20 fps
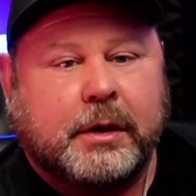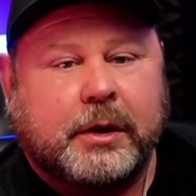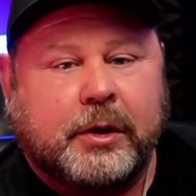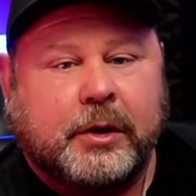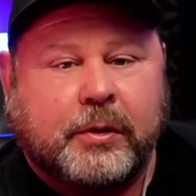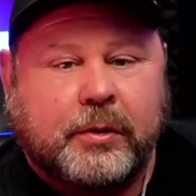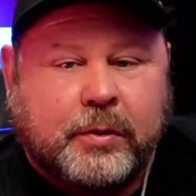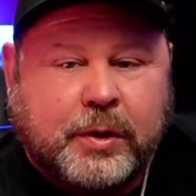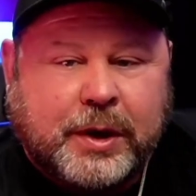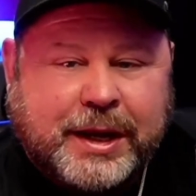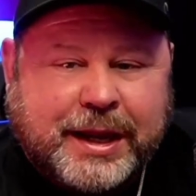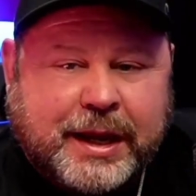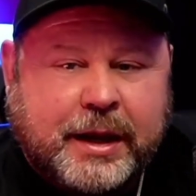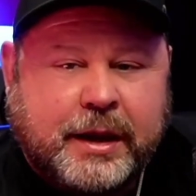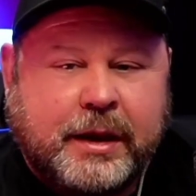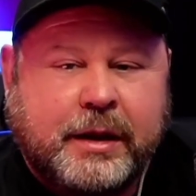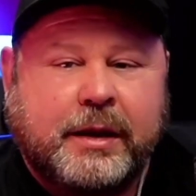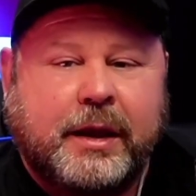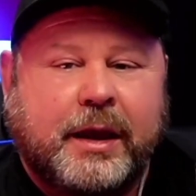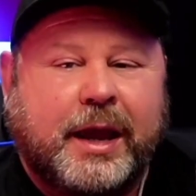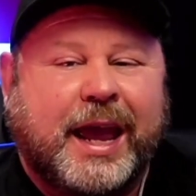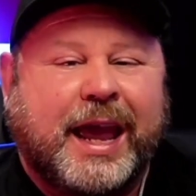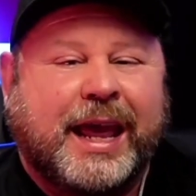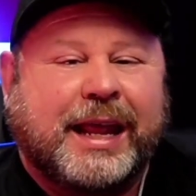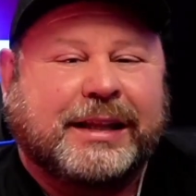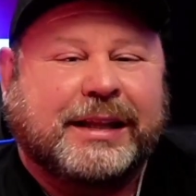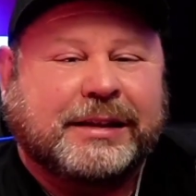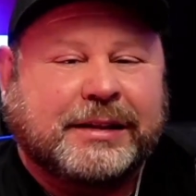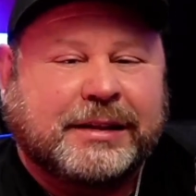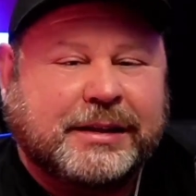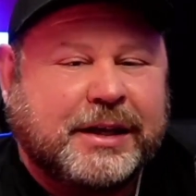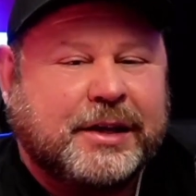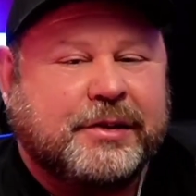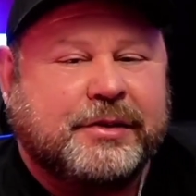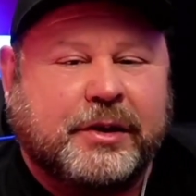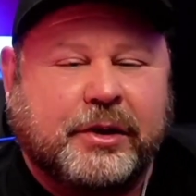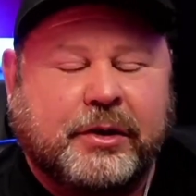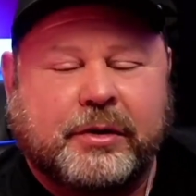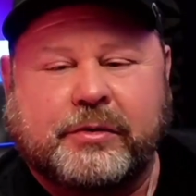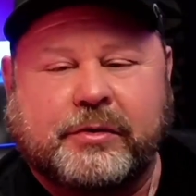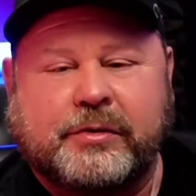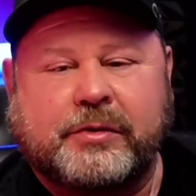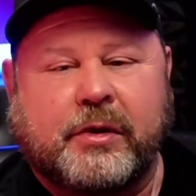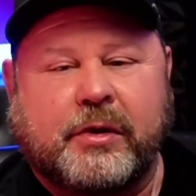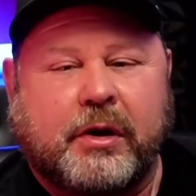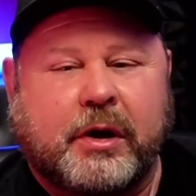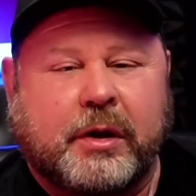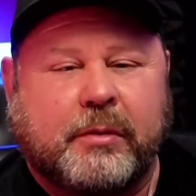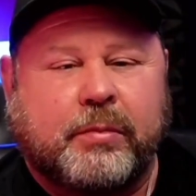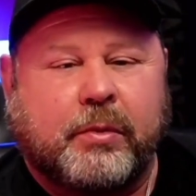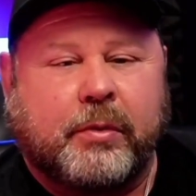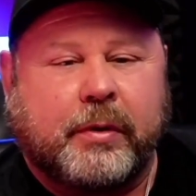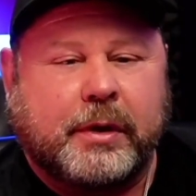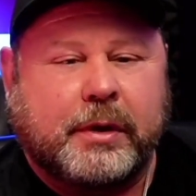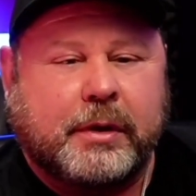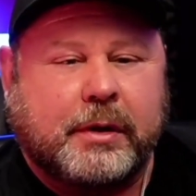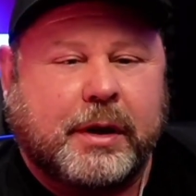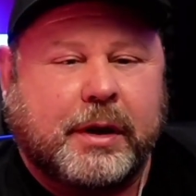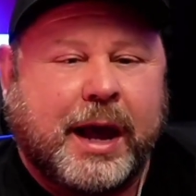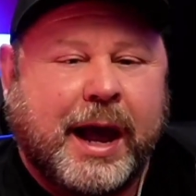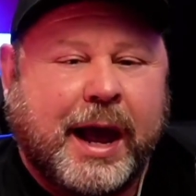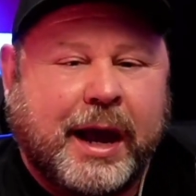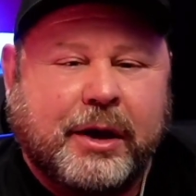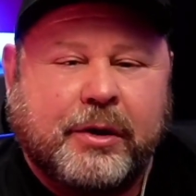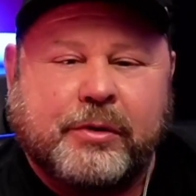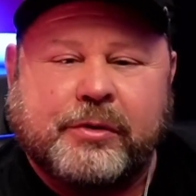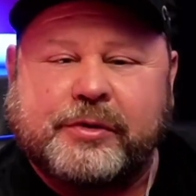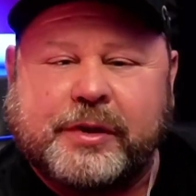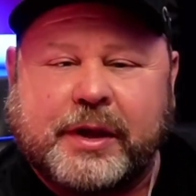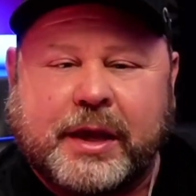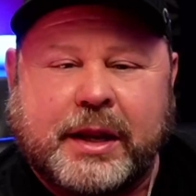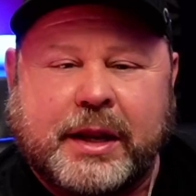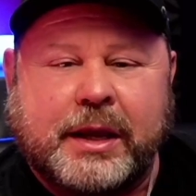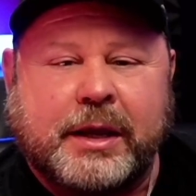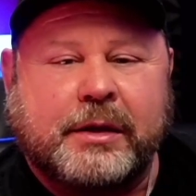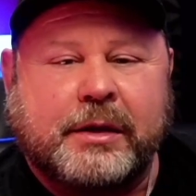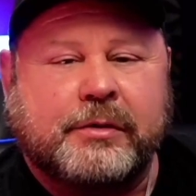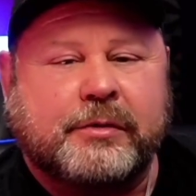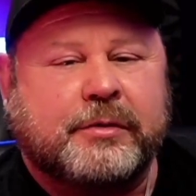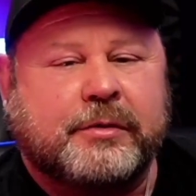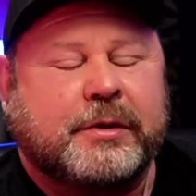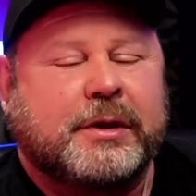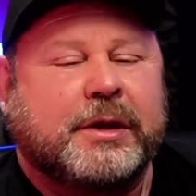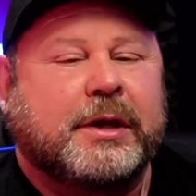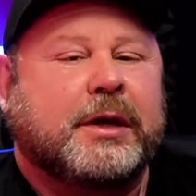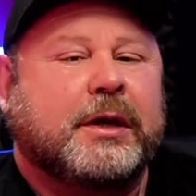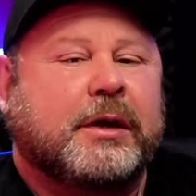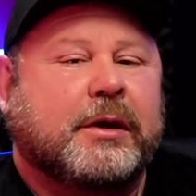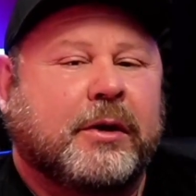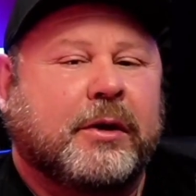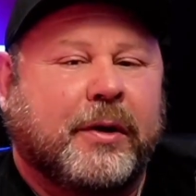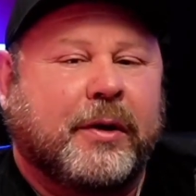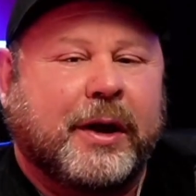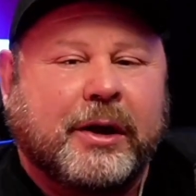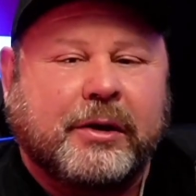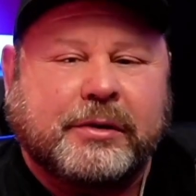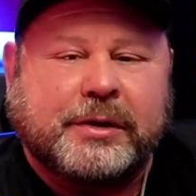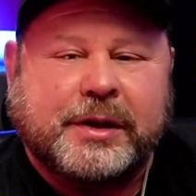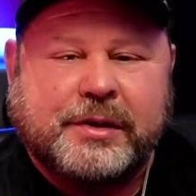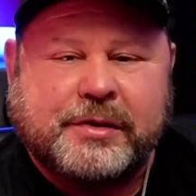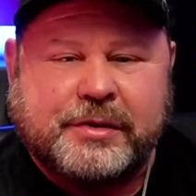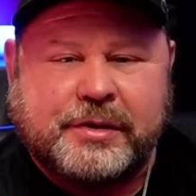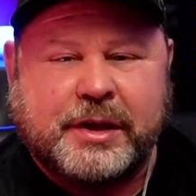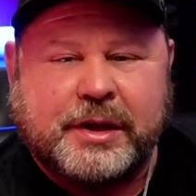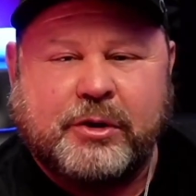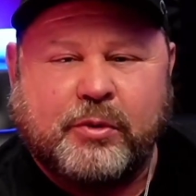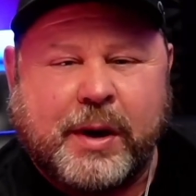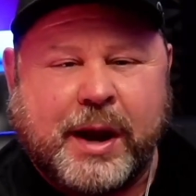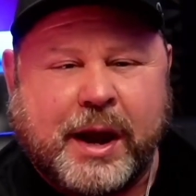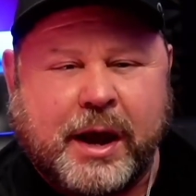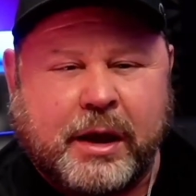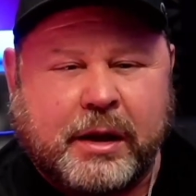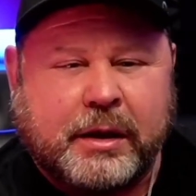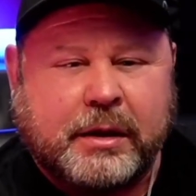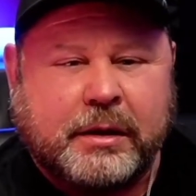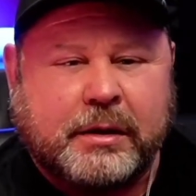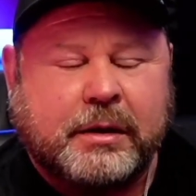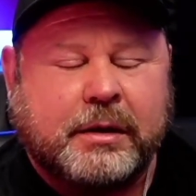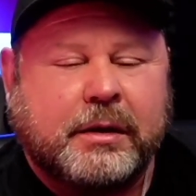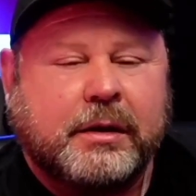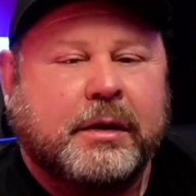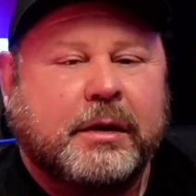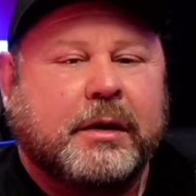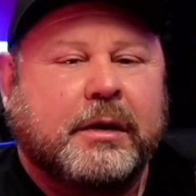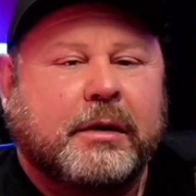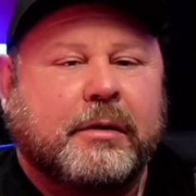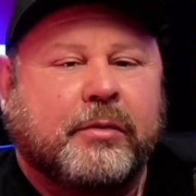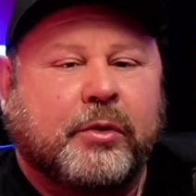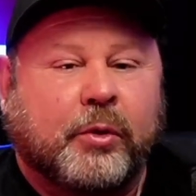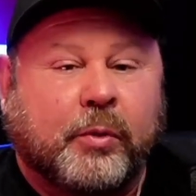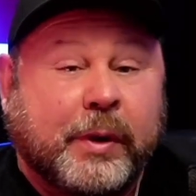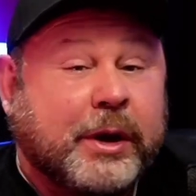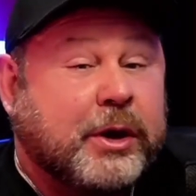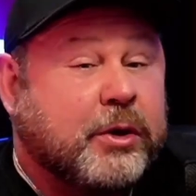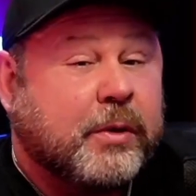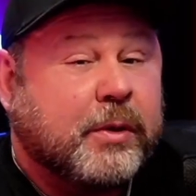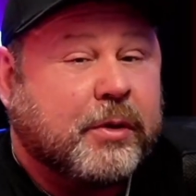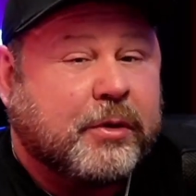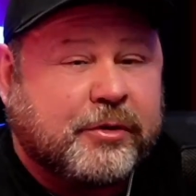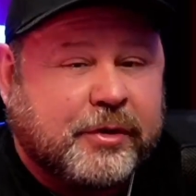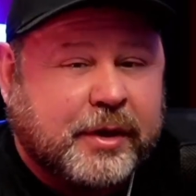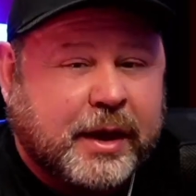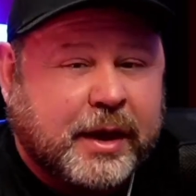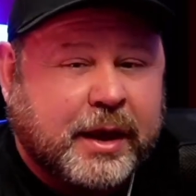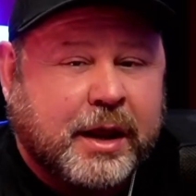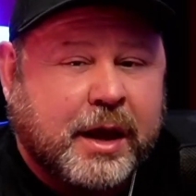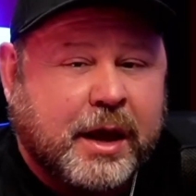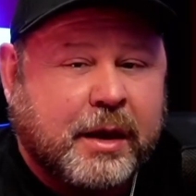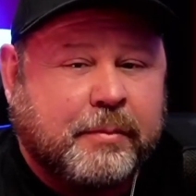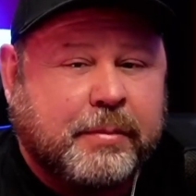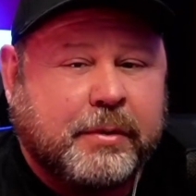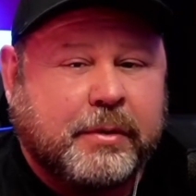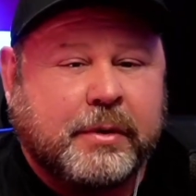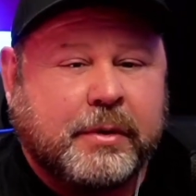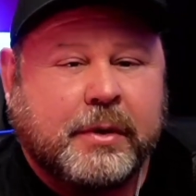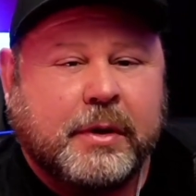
You need at least a good starting point. I/O settings, your LTC routed, the renderer set up,